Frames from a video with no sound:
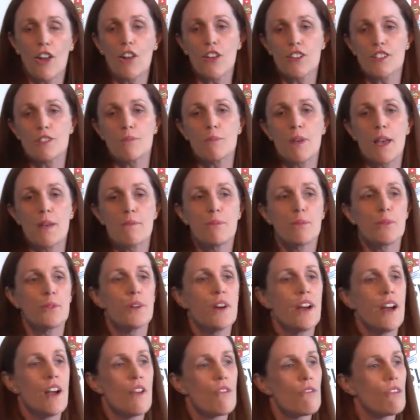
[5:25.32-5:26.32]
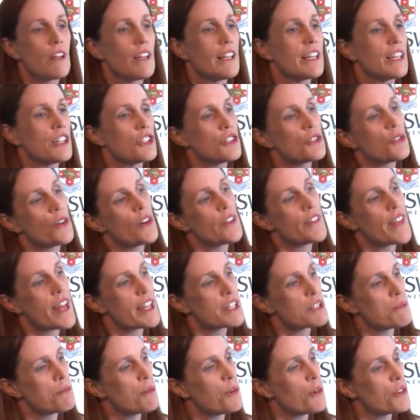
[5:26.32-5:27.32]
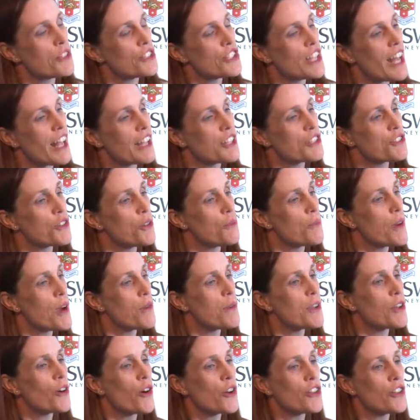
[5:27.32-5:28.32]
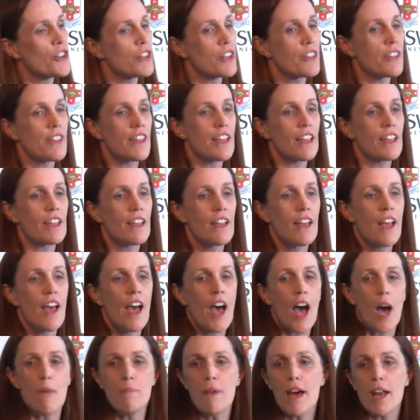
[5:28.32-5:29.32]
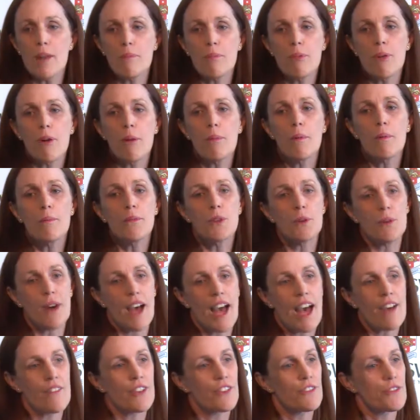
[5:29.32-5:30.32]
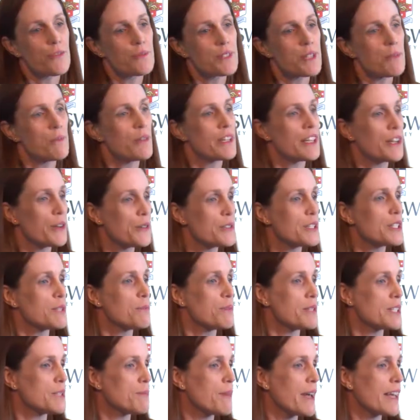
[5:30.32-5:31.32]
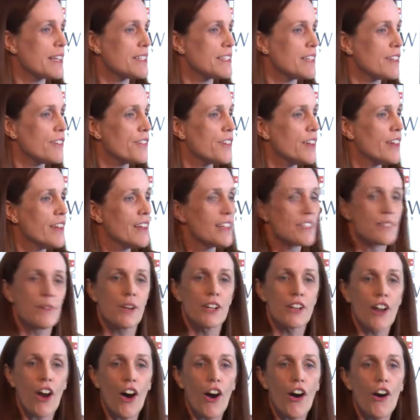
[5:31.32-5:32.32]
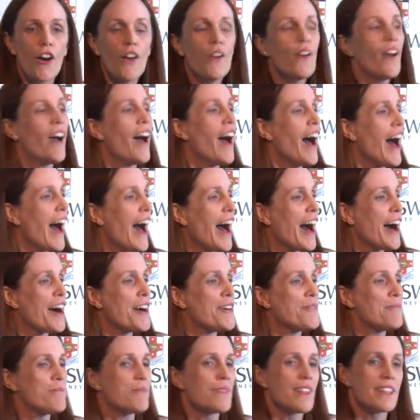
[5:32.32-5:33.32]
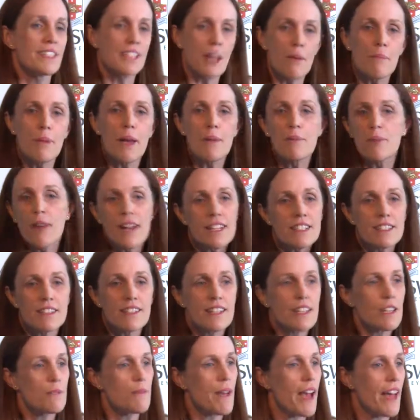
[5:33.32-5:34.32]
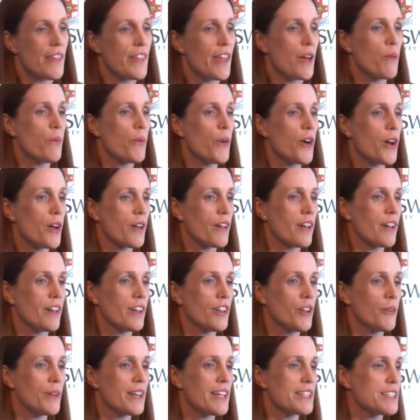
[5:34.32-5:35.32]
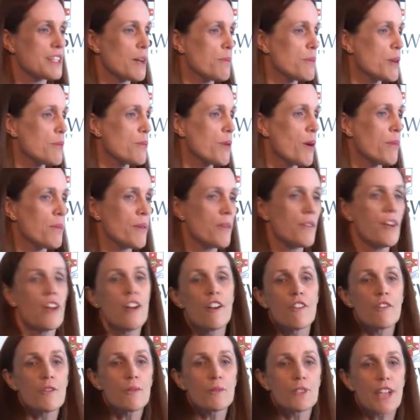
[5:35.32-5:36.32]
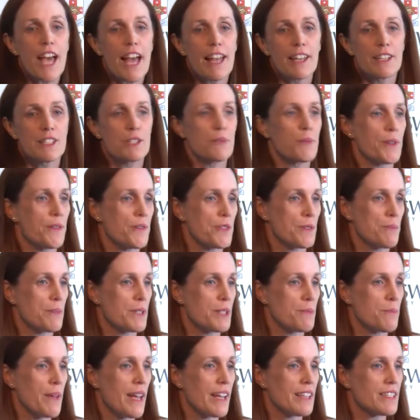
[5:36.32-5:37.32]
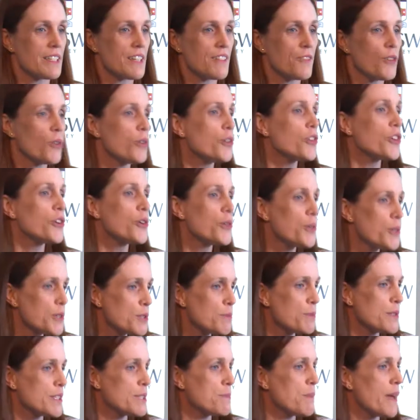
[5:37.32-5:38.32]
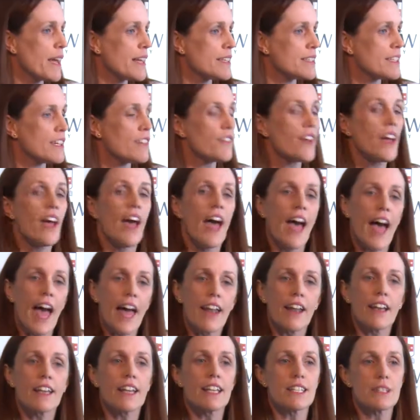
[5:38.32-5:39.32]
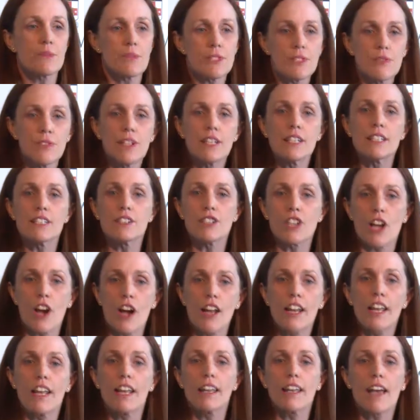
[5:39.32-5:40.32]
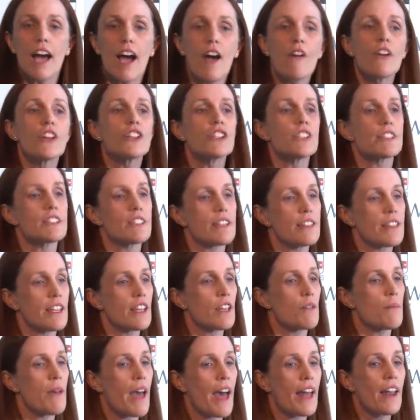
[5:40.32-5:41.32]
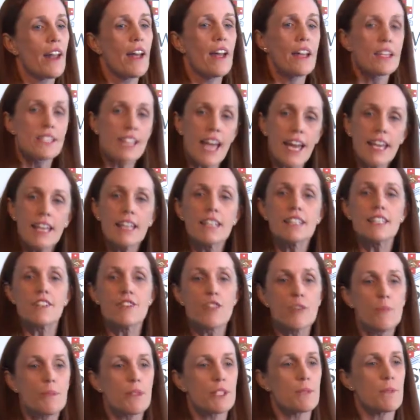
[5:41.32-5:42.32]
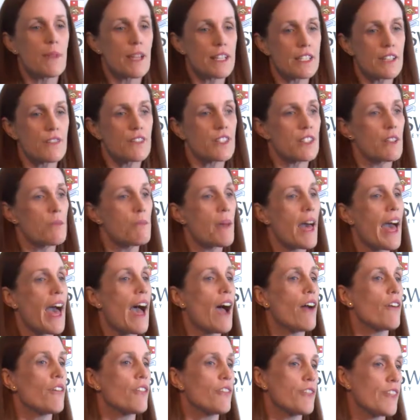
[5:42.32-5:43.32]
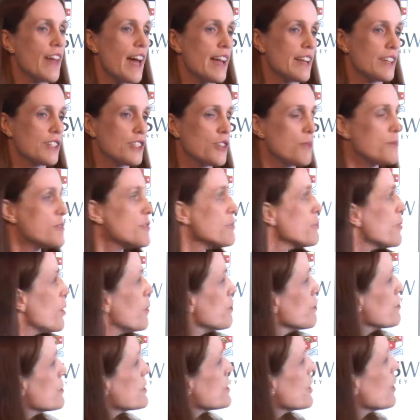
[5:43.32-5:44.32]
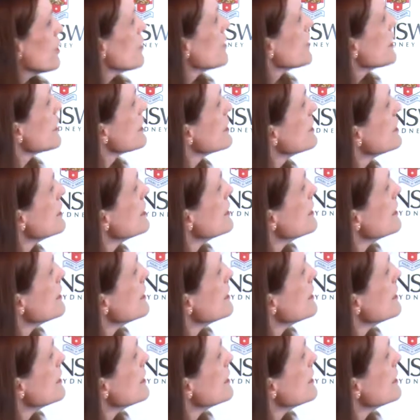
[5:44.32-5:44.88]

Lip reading: lots of people really enjoyed that support and challenge group, where we got you to think about a problem you were having from somebody else's perspective. So I know some people had to think about their work UNSW problem from Taylor Swift's perspective or Google's perspective. And I guess it was really to try and encourage us to think about taking different perspectives and the power of that in terms of problem solving.